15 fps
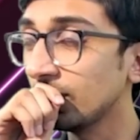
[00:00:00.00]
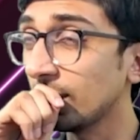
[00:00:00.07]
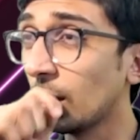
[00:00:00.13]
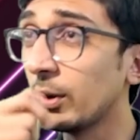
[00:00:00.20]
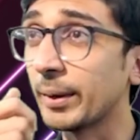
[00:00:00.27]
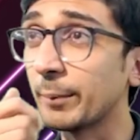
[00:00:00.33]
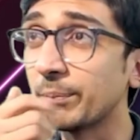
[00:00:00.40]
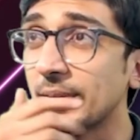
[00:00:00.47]

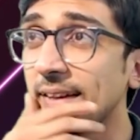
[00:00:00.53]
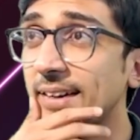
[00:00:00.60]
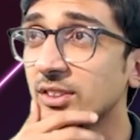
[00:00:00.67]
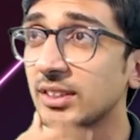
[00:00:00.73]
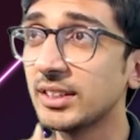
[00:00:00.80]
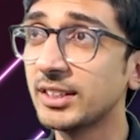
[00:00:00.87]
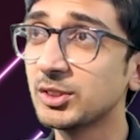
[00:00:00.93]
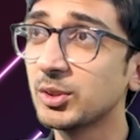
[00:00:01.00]
Okay, let's
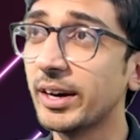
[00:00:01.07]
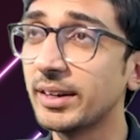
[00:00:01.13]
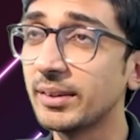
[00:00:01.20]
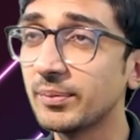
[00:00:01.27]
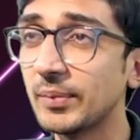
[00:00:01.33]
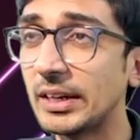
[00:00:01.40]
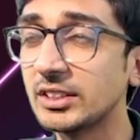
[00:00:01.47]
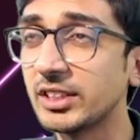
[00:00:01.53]
go ahead
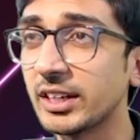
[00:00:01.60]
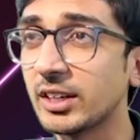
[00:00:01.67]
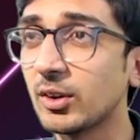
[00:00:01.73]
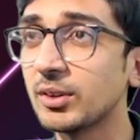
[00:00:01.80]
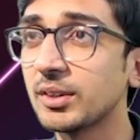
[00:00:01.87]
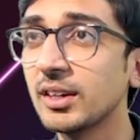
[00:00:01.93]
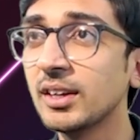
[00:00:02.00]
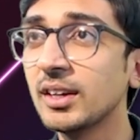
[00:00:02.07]
and check
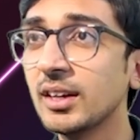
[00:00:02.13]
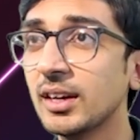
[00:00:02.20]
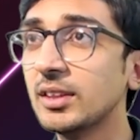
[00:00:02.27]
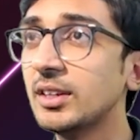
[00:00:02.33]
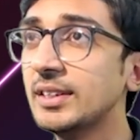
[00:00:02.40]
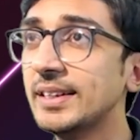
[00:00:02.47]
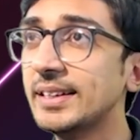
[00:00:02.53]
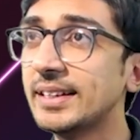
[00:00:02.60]
out the
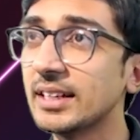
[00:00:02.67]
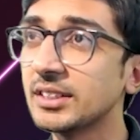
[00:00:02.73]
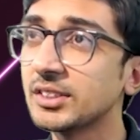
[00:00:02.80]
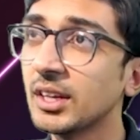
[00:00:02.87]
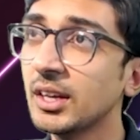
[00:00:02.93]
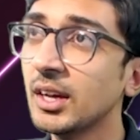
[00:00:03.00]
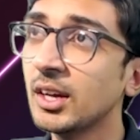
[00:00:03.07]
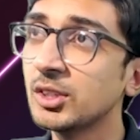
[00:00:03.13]
details.
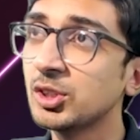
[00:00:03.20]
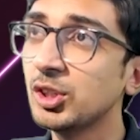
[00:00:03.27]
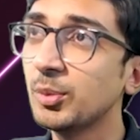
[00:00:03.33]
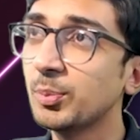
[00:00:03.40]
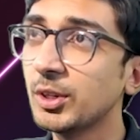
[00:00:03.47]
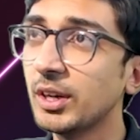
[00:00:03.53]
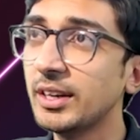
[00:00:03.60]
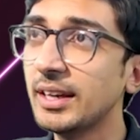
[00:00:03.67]
So you
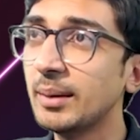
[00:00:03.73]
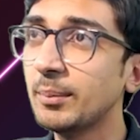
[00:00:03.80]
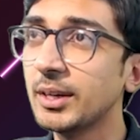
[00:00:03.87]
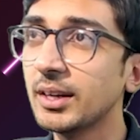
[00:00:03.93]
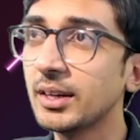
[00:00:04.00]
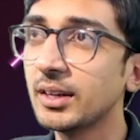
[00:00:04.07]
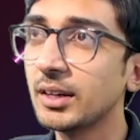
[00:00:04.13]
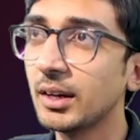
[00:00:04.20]
put your name
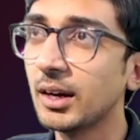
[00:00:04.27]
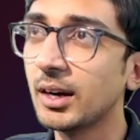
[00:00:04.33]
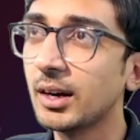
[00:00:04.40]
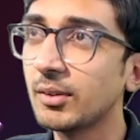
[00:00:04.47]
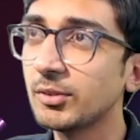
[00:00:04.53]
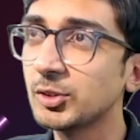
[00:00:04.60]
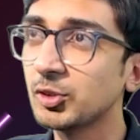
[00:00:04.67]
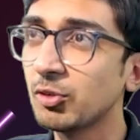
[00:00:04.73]
here,
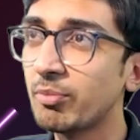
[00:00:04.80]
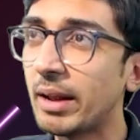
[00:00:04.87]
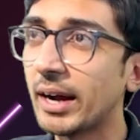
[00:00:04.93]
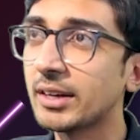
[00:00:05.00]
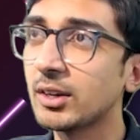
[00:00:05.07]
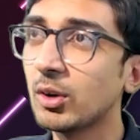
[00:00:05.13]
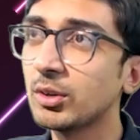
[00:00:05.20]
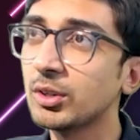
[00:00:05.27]
which you
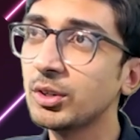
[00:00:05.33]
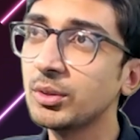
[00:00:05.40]
blacked out.